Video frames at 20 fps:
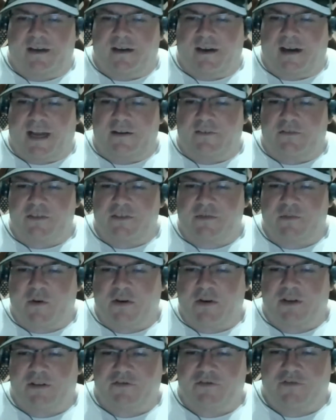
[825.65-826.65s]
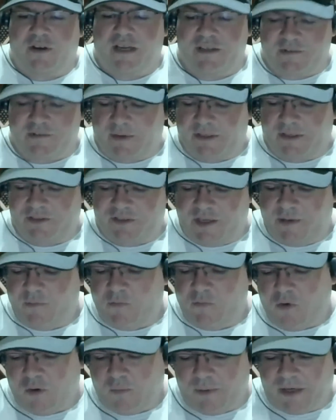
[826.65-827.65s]
I don't smoke, drink as much
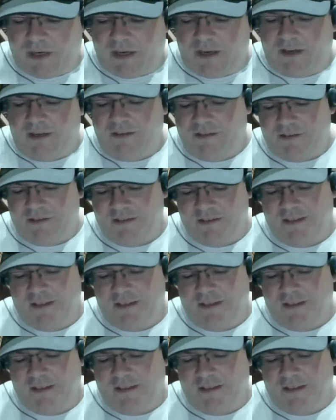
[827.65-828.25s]
anymore because,